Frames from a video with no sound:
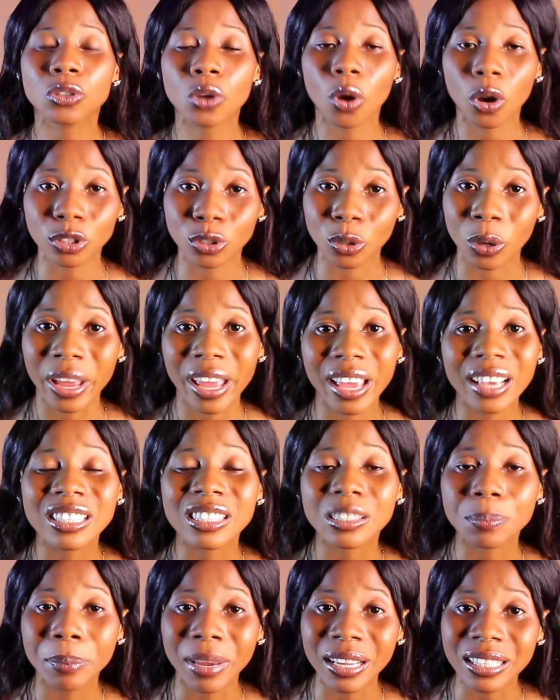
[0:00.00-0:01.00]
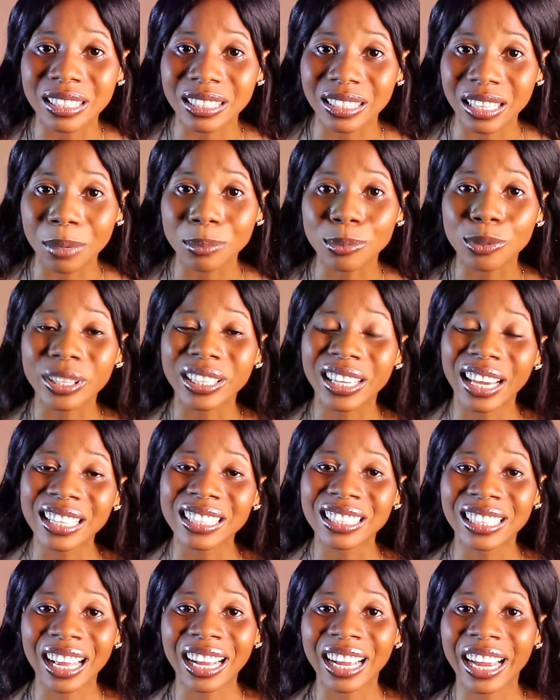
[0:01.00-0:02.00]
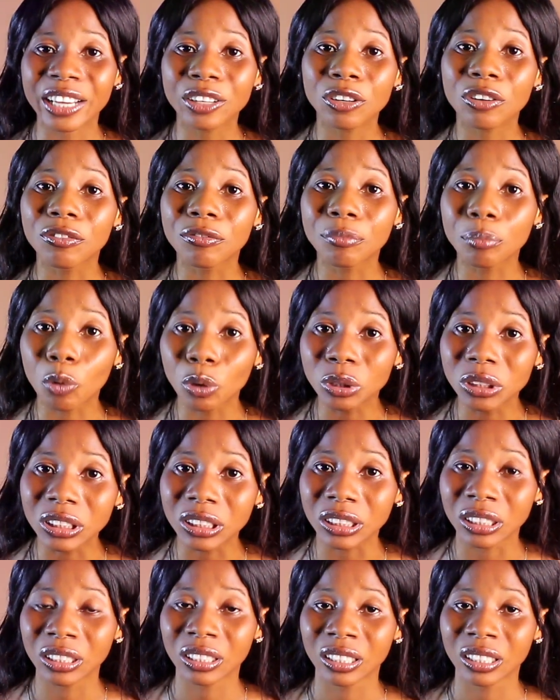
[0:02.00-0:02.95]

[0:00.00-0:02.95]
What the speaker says: doctor expect them to get that kind of money?